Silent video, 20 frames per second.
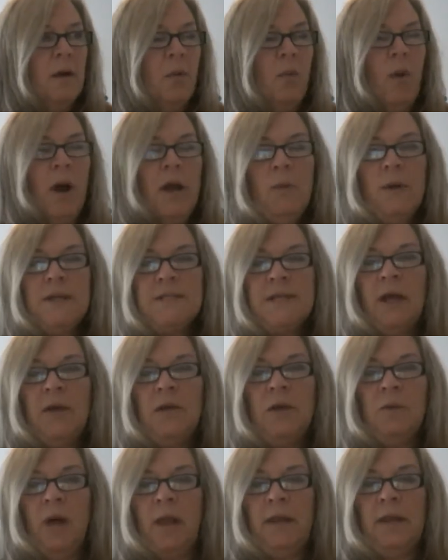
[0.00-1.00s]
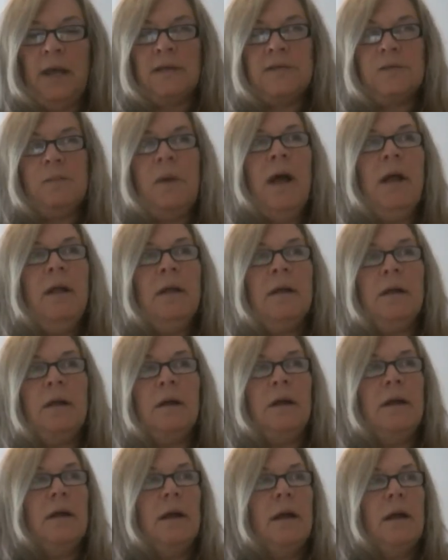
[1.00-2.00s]
Why do I tell you all this? Well,
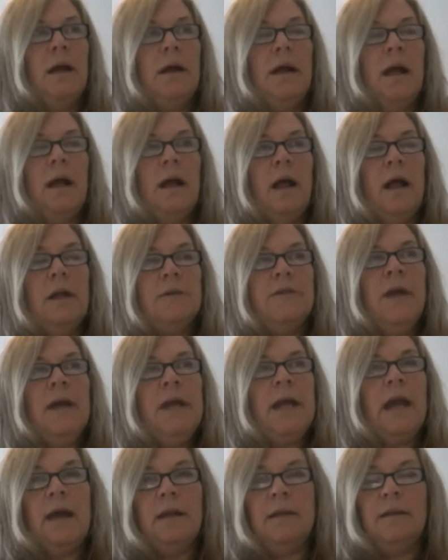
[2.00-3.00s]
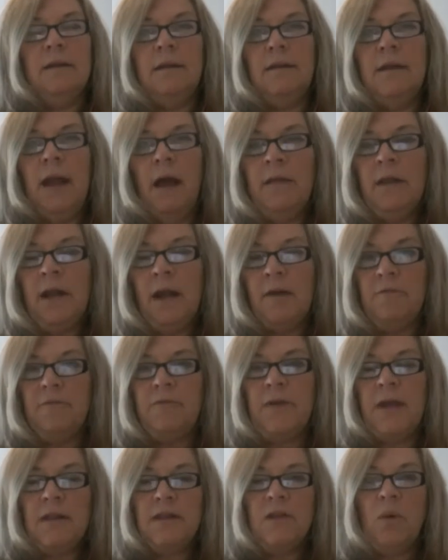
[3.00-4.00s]
I'll tell you, now that I've
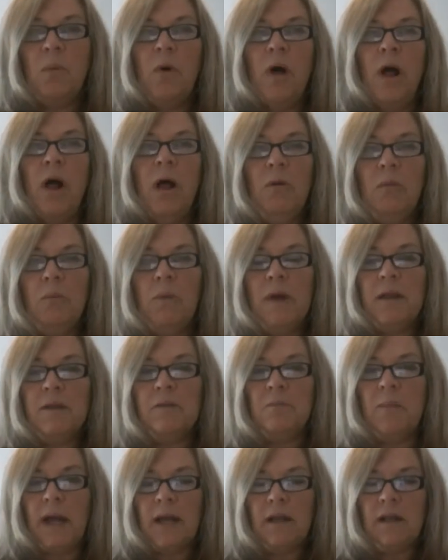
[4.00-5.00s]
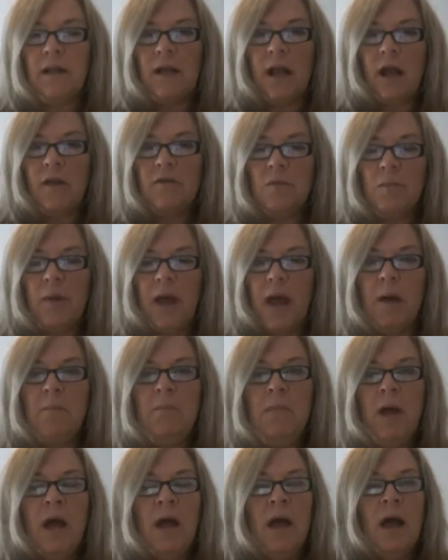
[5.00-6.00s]
hit the wall with my clonazepam